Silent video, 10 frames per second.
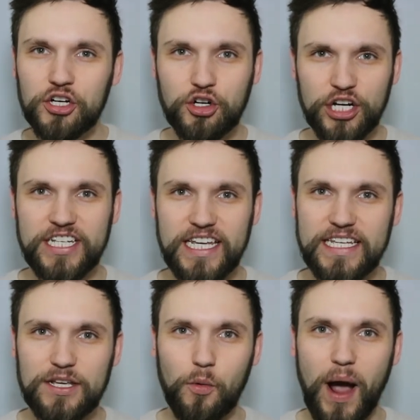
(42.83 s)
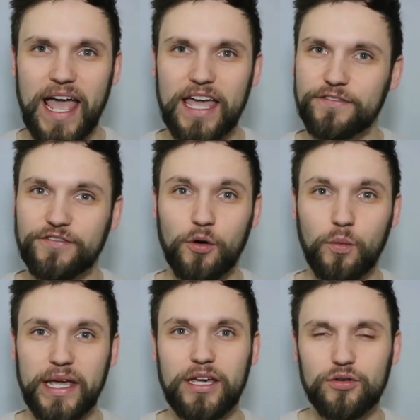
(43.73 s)
Chris is away for a
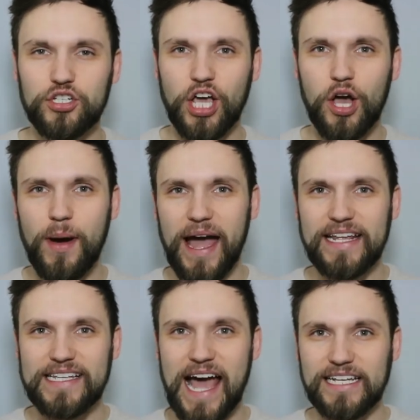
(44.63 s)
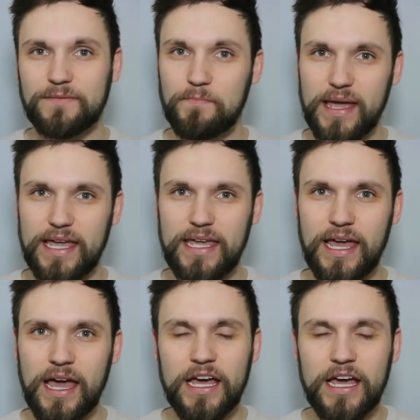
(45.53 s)
week or so and he's asked me